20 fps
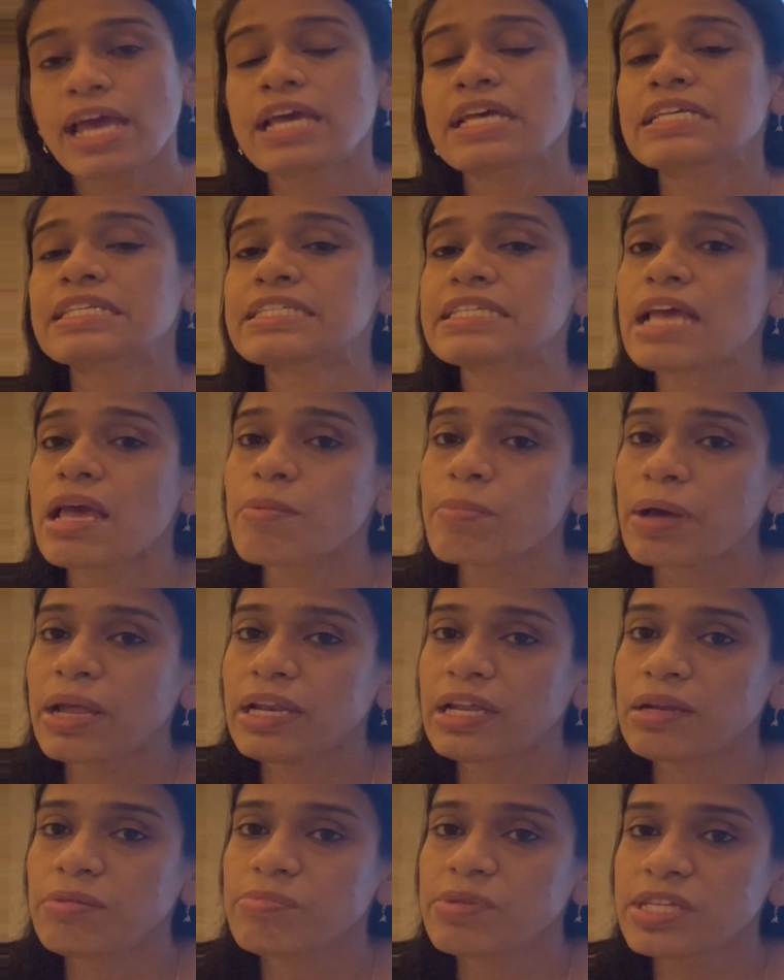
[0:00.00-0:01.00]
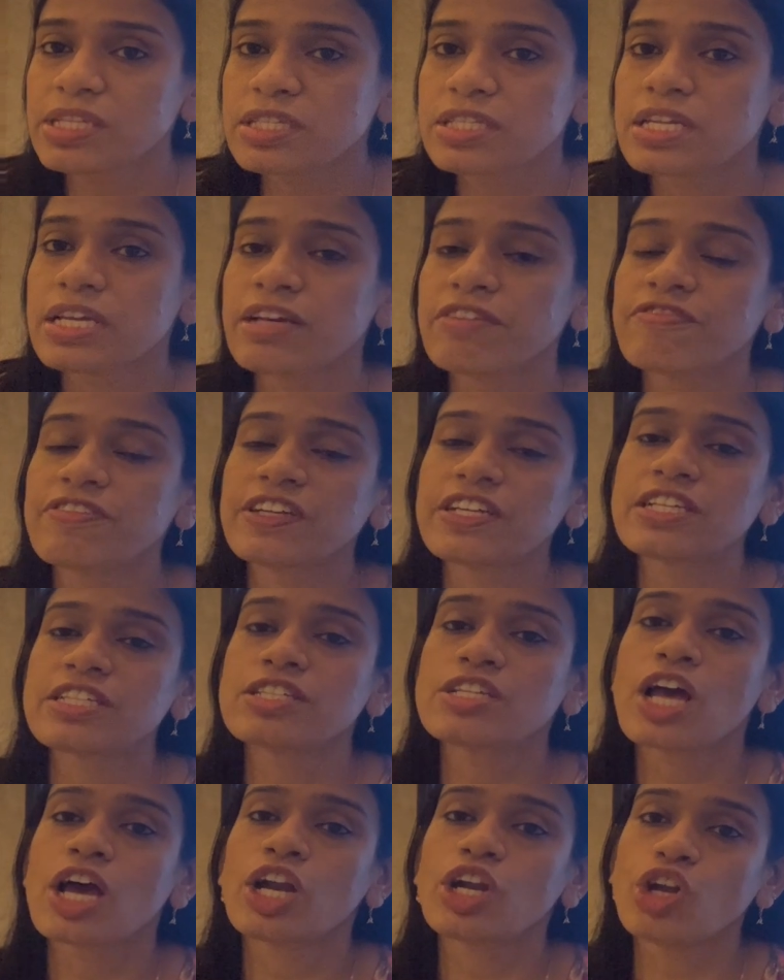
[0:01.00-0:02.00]
Same allele means if it
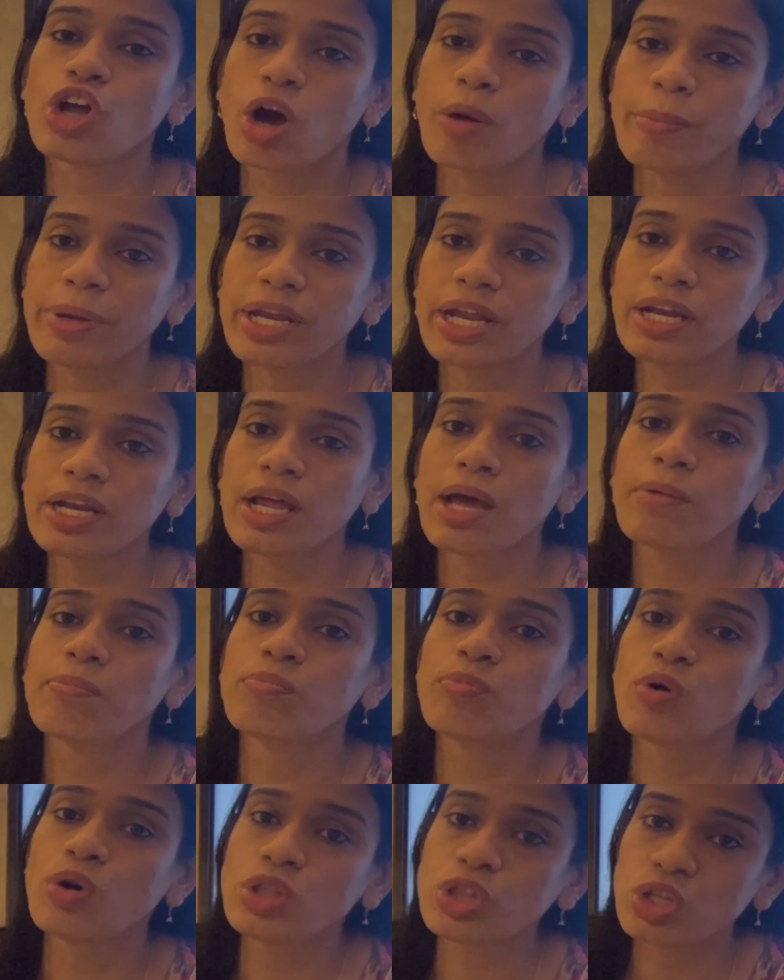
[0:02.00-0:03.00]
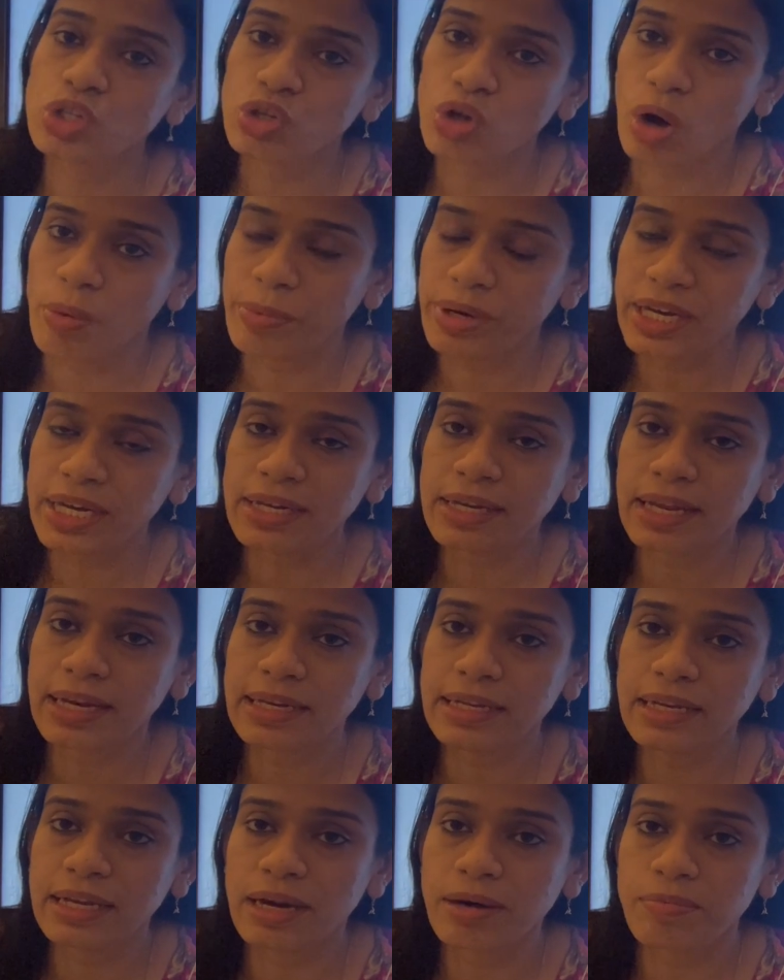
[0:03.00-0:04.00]
is dominant, both dominant
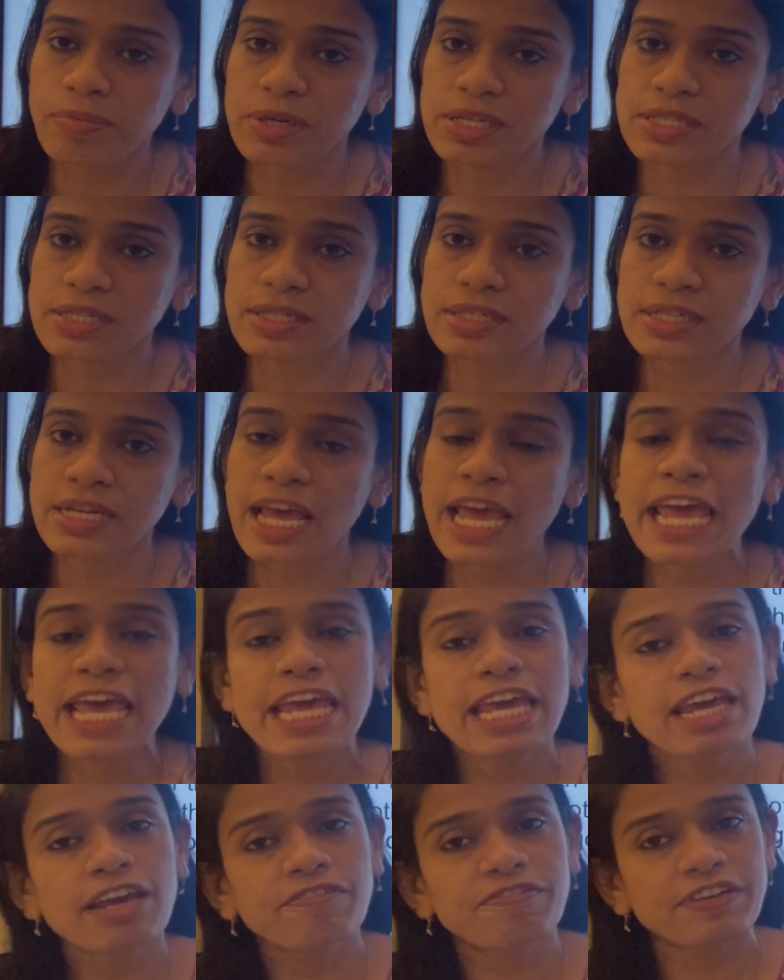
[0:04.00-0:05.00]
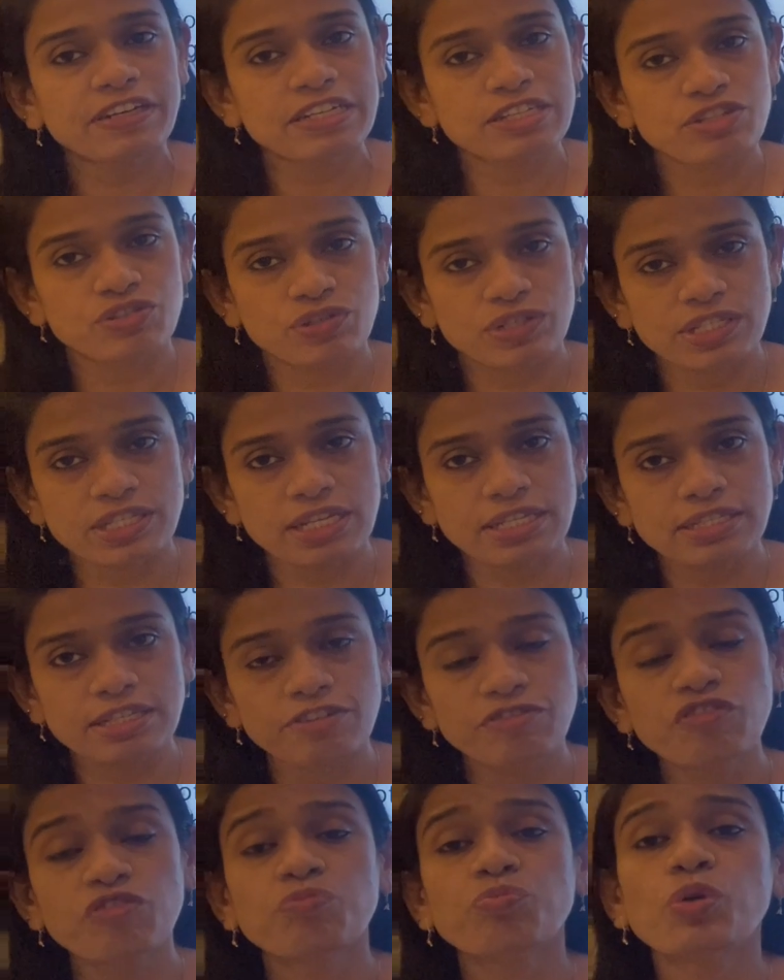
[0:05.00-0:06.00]
allele are present. If it is
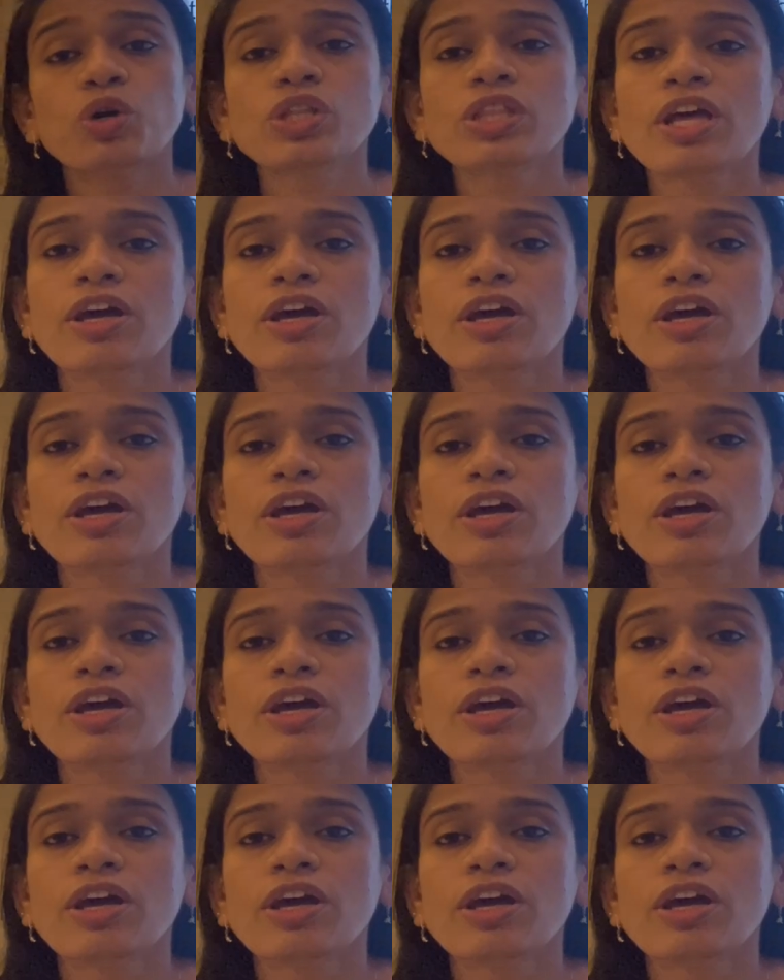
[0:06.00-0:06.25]
recessive, both